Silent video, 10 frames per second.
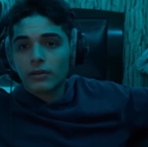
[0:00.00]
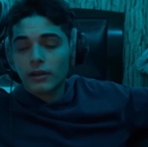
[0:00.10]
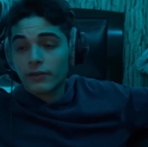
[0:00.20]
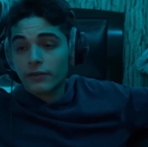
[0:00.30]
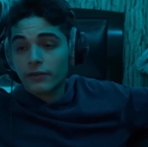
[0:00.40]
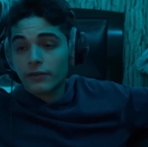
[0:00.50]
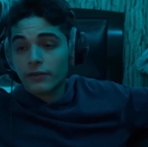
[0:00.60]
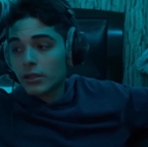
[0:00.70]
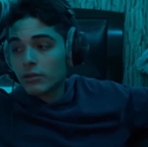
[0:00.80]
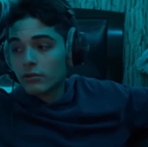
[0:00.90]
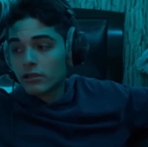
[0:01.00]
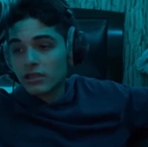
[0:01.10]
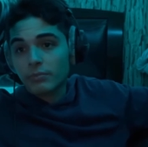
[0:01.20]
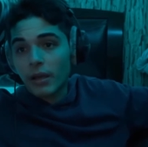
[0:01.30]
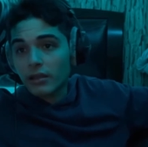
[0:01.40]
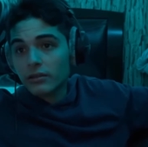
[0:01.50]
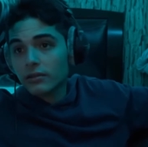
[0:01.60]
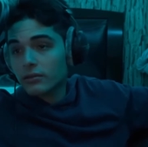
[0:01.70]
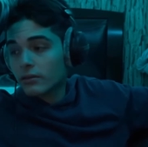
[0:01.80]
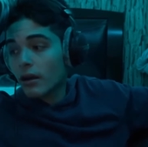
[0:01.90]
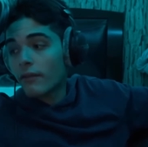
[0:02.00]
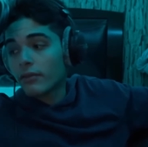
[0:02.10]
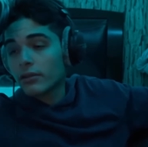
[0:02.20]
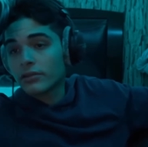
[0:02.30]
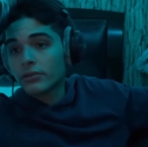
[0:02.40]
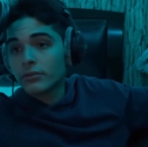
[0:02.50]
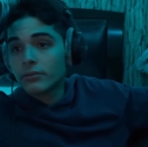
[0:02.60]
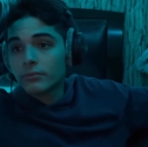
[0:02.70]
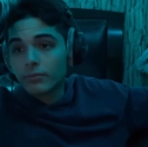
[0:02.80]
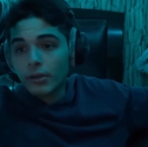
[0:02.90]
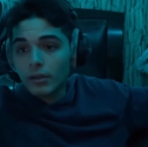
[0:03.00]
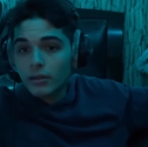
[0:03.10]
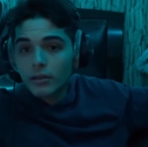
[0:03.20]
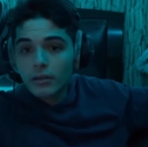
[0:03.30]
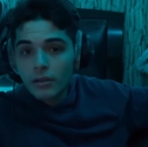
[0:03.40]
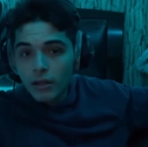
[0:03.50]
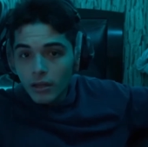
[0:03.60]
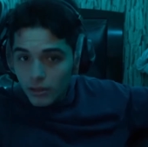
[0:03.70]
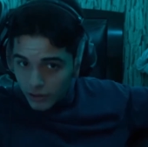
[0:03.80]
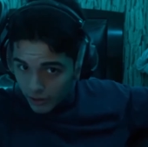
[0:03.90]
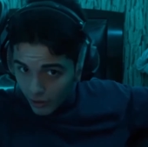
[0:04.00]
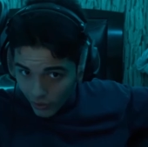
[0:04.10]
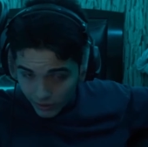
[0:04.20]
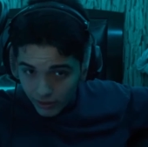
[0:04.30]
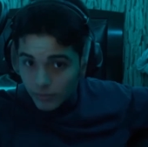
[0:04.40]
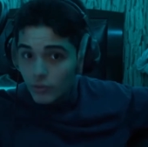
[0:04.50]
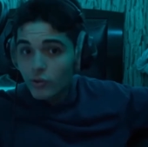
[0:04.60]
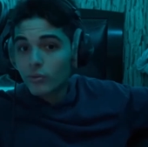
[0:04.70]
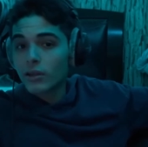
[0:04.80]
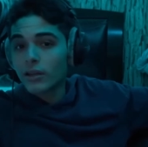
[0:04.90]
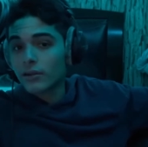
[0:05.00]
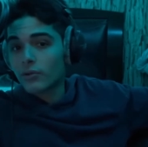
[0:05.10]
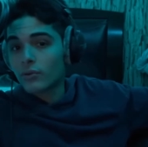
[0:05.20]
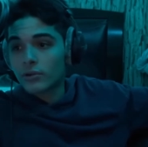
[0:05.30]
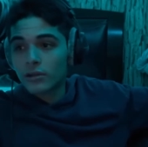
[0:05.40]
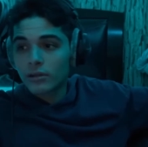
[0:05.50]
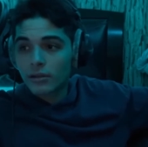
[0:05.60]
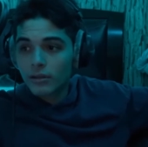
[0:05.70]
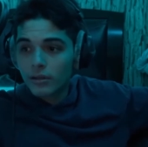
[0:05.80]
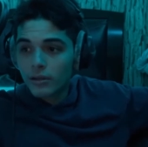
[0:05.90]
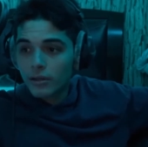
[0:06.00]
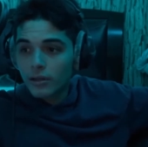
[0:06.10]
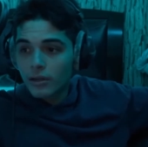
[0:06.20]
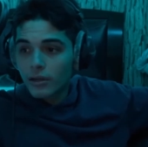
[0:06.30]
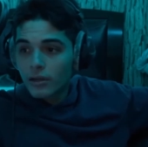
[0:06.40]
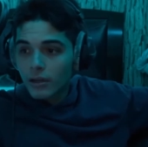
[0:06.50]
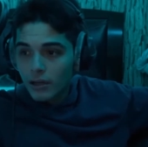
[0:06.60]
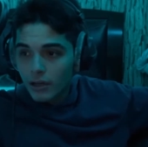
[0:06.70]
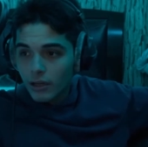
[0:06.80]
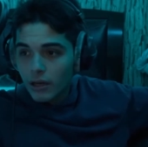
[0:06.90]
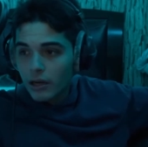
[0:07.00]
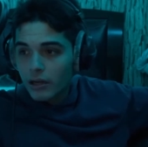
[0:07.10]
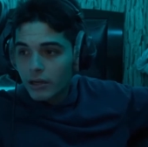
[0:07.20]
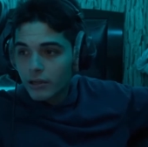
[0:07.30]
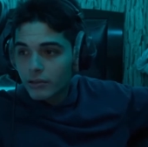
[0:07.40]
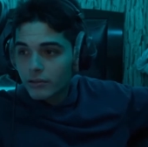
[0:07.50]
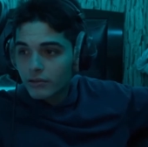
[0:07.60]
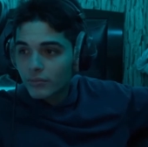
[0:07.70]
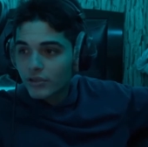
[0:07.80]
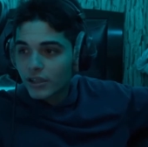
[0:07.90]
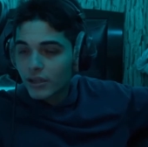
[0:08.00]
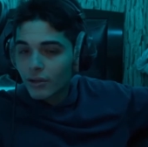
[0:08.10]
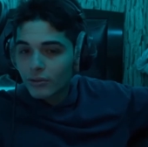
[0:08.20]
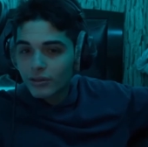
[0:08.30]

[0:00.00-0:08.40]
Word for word: I have no idea what to expect off of this dude, but let's go. I see some Kool Aid in the corner a gun, some Cheetos.